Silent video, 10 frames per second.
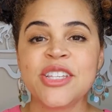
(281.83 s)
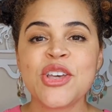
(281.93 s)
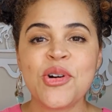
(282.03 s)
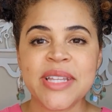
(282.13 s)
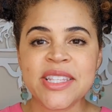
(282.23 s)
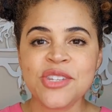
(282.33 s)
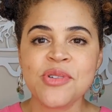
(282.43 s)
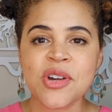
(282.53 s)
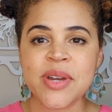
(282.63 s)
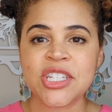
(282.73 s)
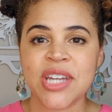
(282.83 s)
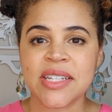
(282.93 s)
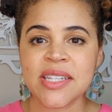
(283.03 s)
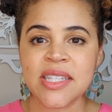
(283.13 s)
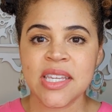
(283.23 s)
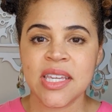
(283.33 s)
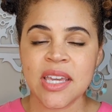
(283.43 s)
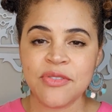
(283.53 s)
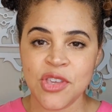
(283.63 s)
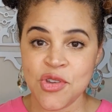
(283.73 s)
So let's do a quick check to see
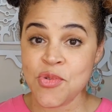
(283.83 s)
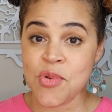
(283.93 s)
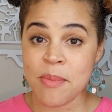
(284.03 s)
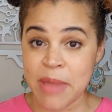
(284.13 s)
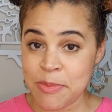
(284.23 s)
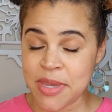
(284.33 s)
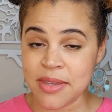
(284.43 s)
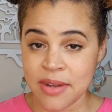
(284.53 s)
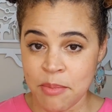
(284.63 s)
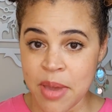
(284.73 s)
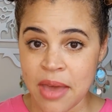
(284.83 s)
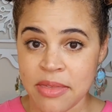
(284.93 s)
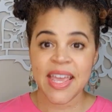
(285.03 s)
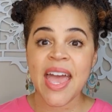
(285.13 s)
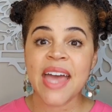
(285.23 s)
if you might be an empath.